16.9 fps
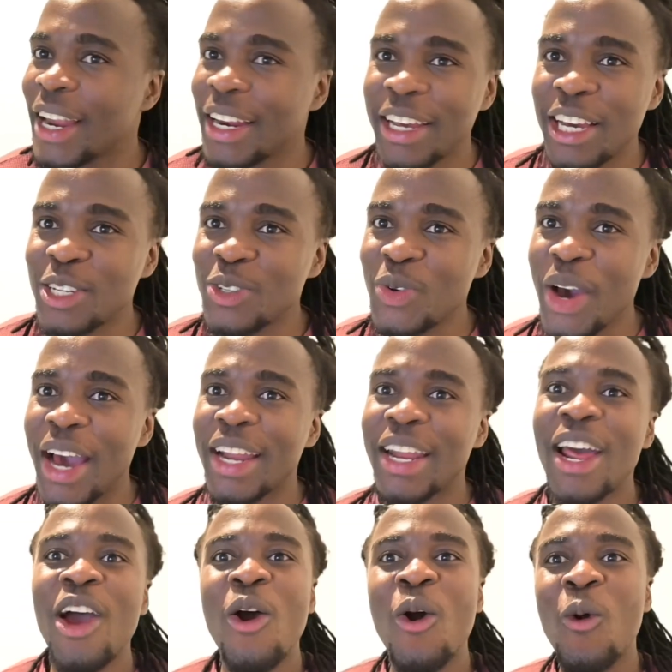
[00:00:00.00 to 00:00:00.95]
and guess
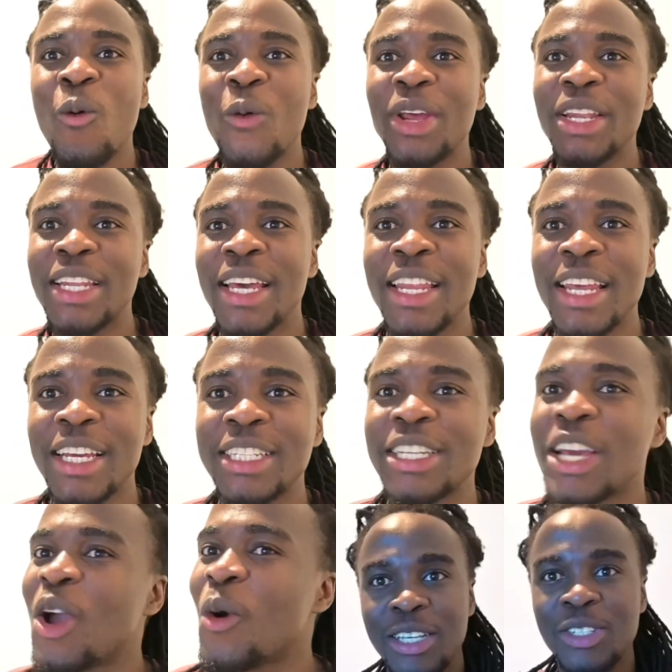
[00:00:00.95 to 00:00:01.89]
what? We did it.